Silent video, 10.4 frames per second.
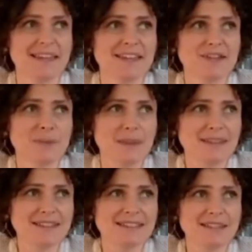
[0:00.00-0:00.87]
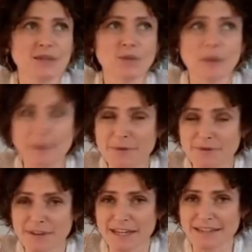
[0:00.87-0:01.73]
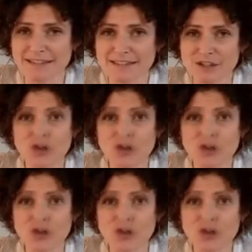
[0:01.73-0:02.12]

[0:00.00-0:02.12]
So basically, red pepper flakes,